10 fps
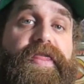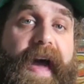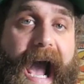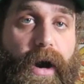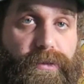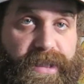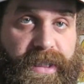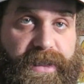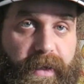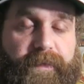
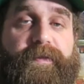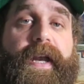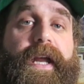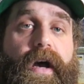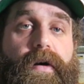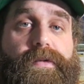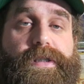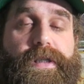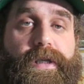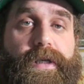thousands of
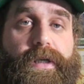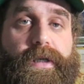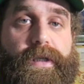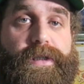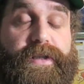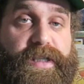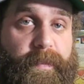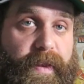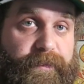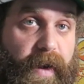videos. So this
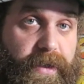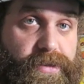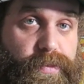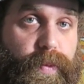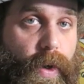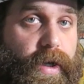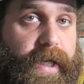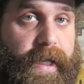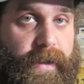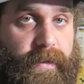motherfucker's
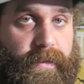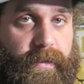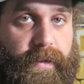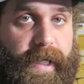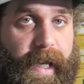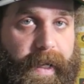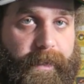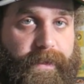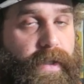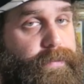working,
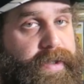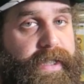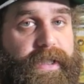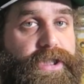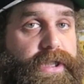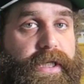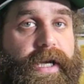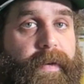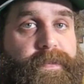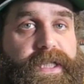okay? Don't think this shit
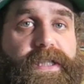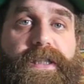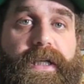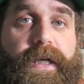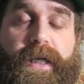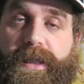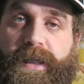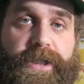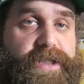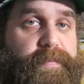comes easy. It's
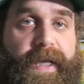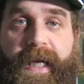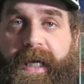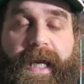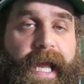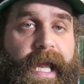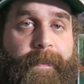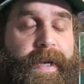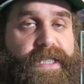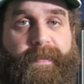not just playing a
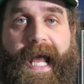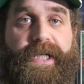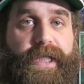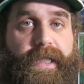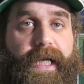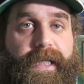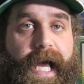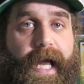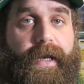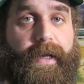game and it's magic like
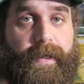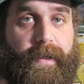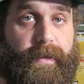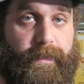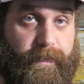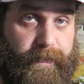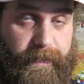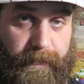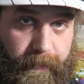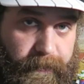that.
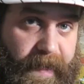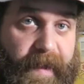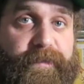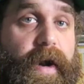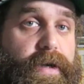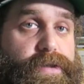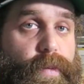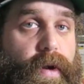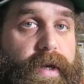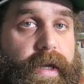That fucker's
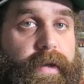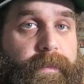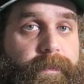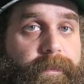working.